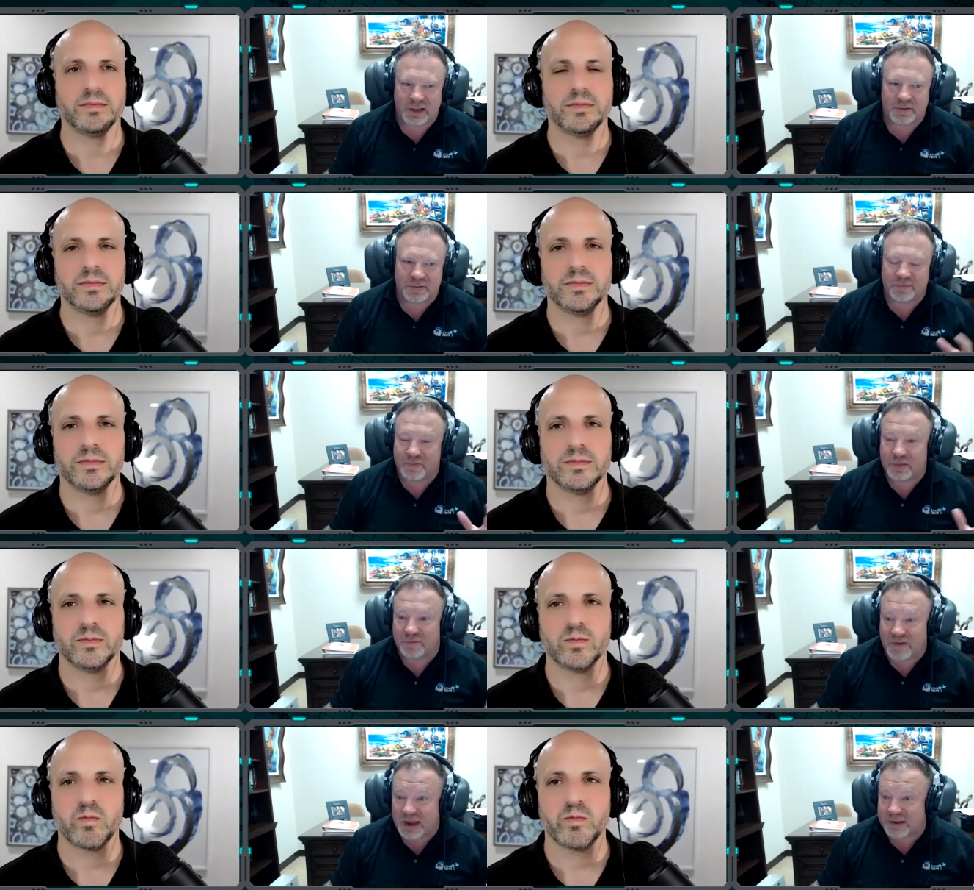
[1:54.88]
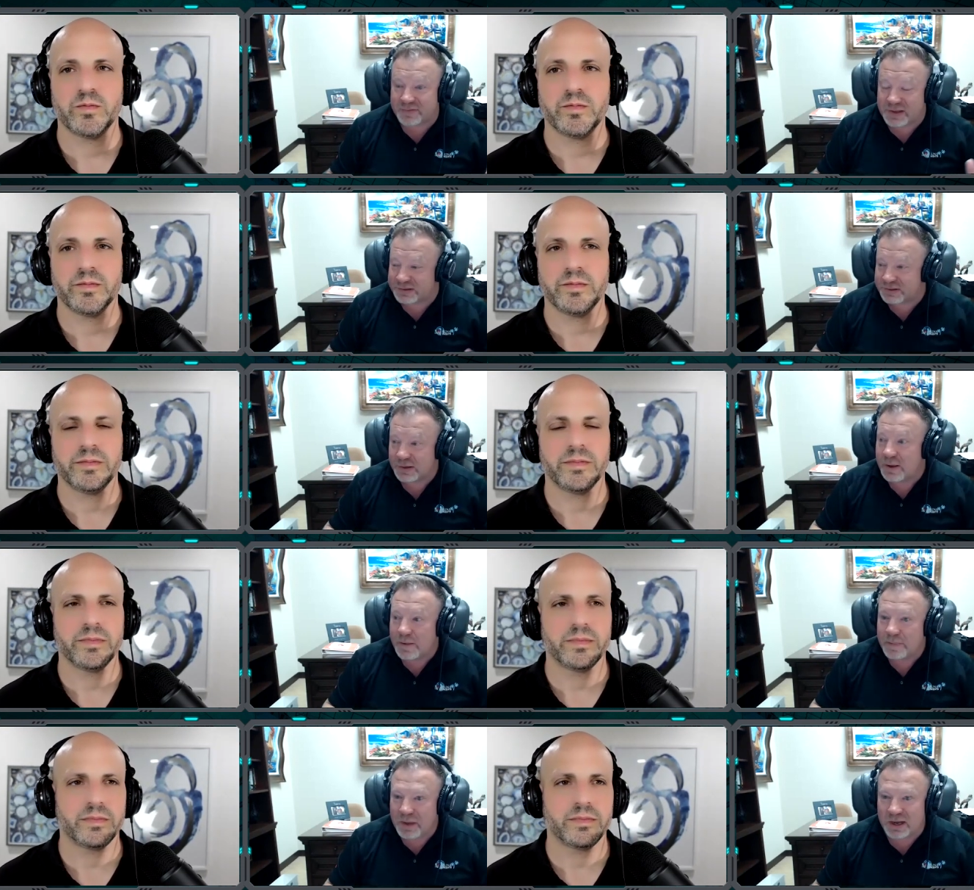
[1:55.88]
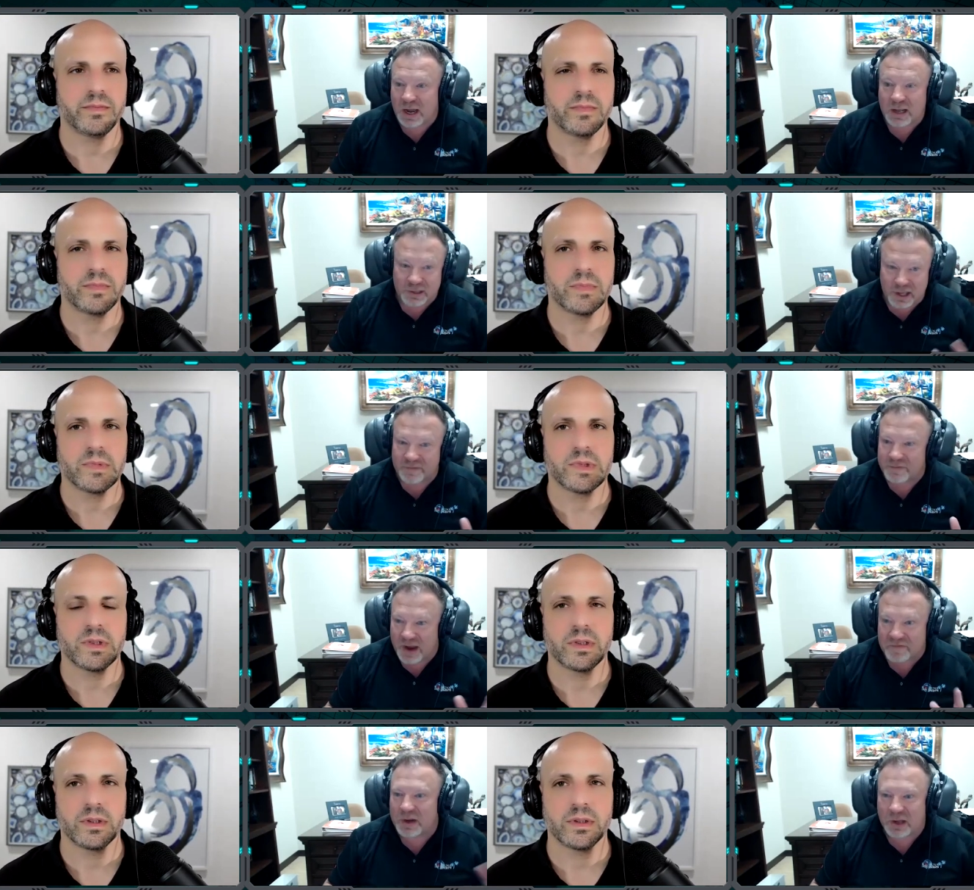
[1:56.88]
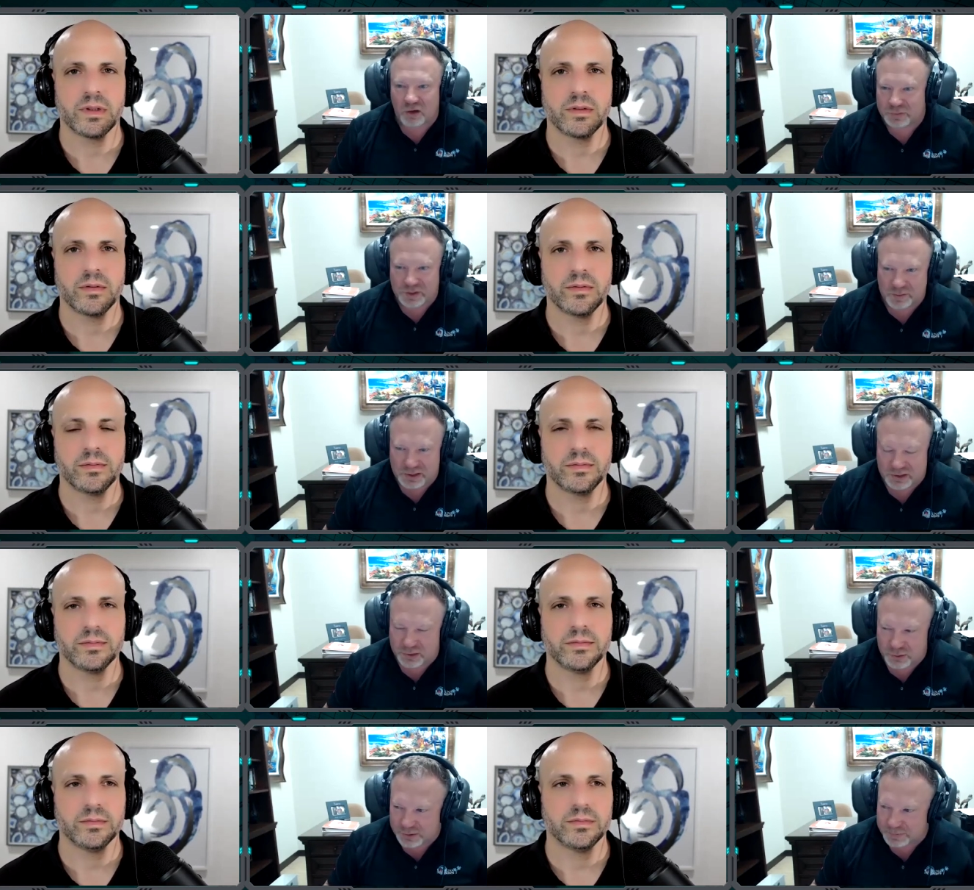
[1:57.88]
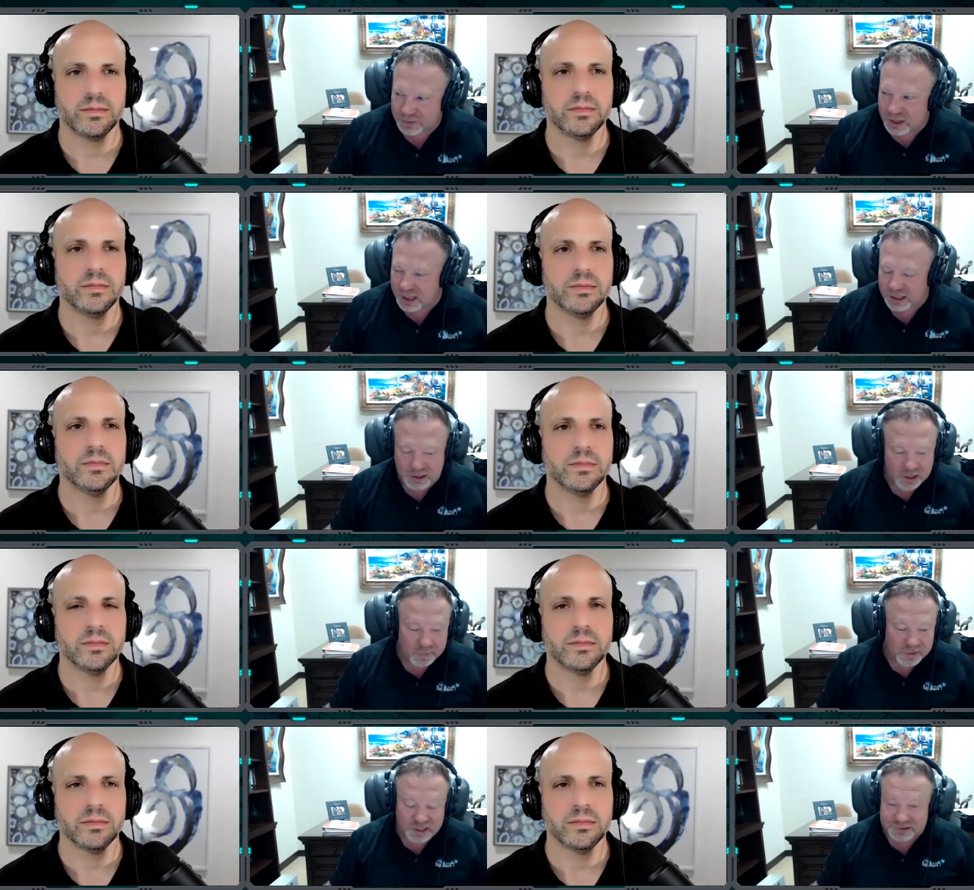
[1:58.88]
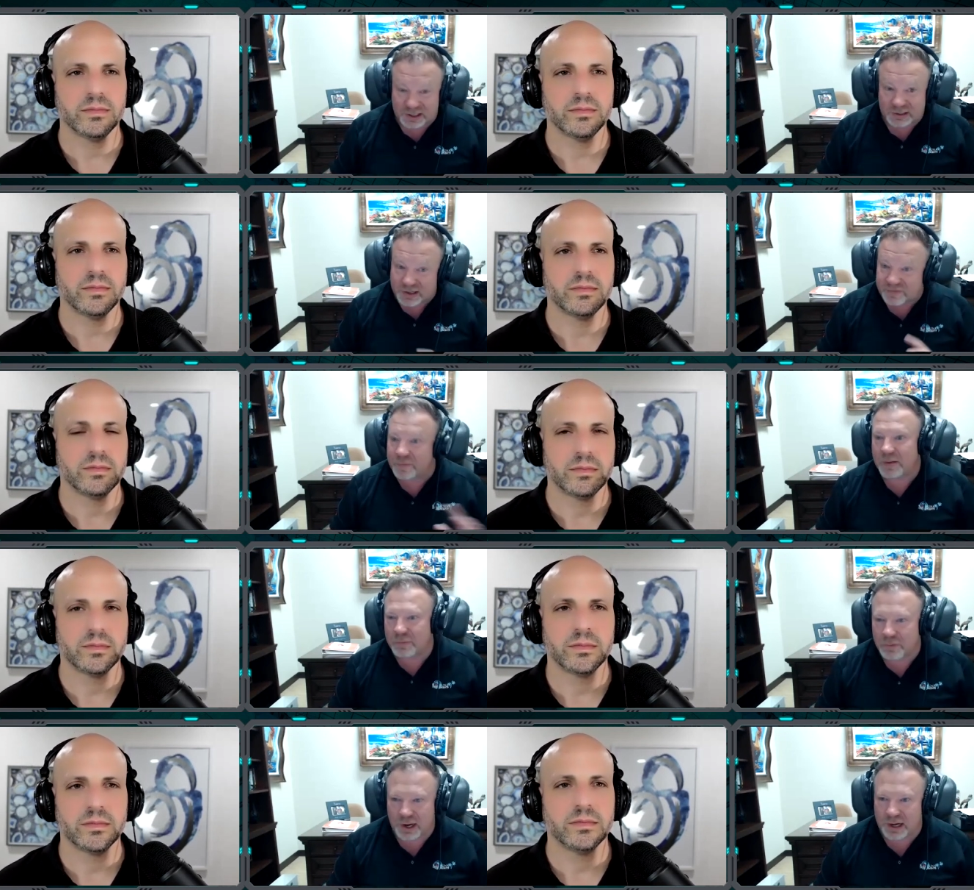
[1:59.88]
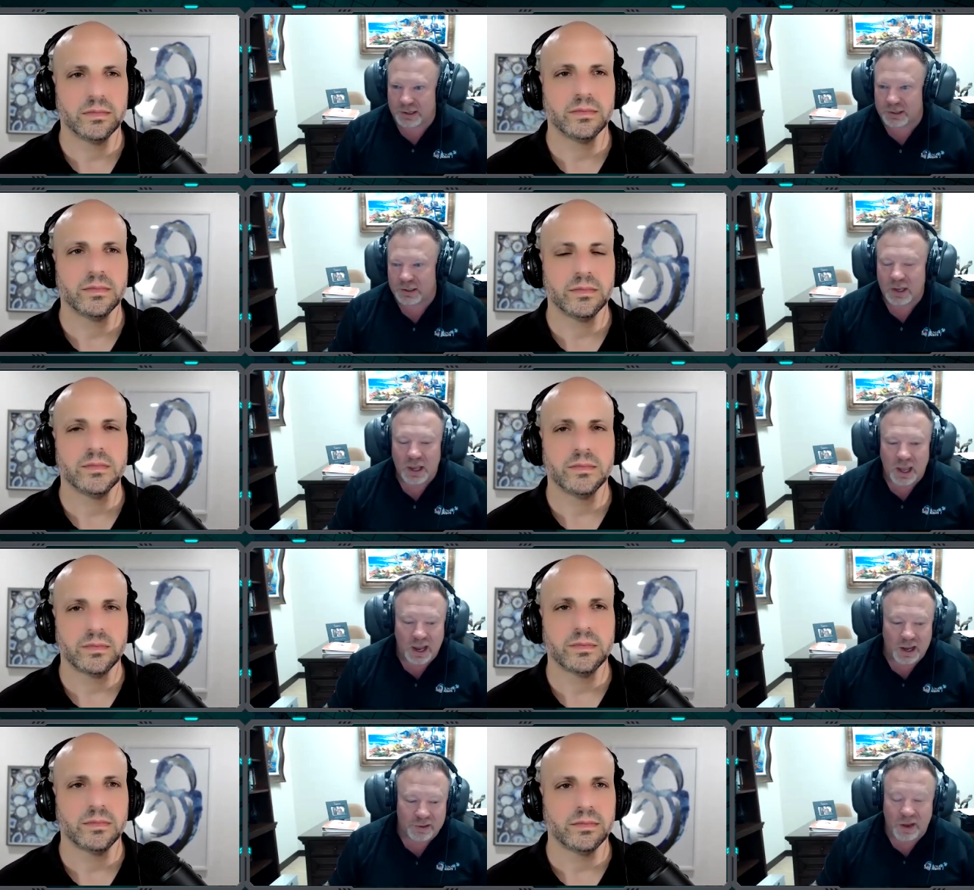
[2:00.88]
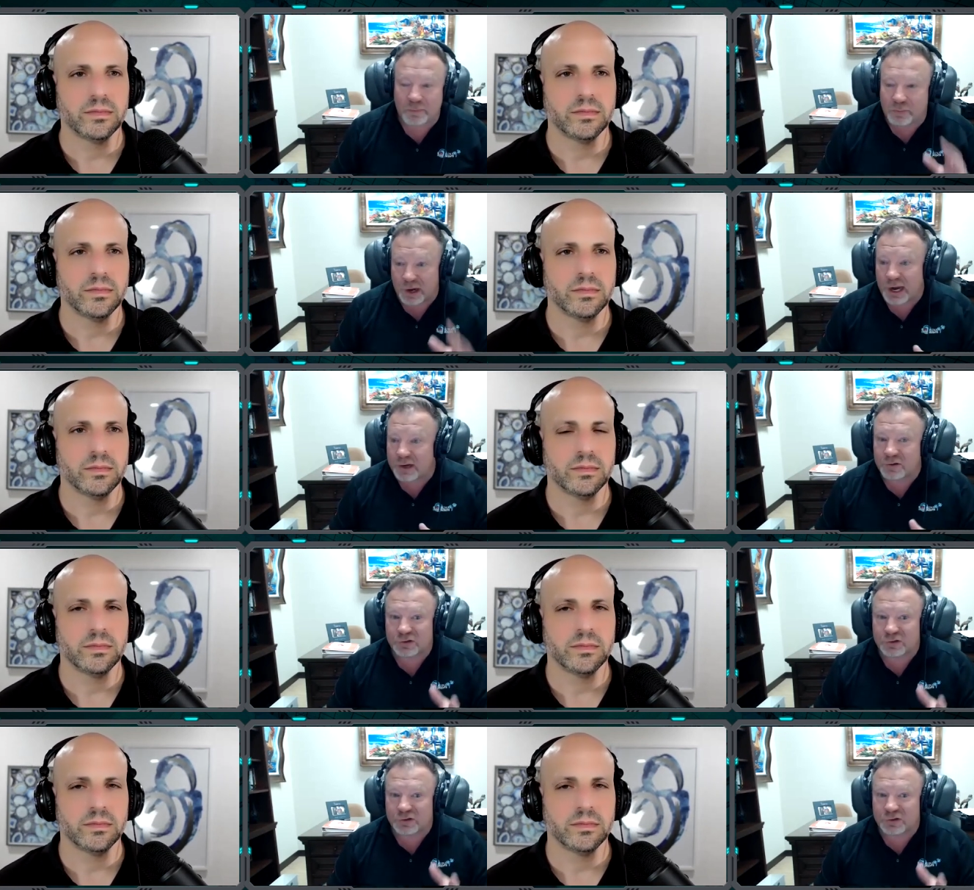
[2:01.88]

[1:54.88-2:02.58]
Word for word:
Speaker 1: uh, for the fact of this, man, I love everybody calls me the Big Kahuna, and uh, because I live my brand, and that brand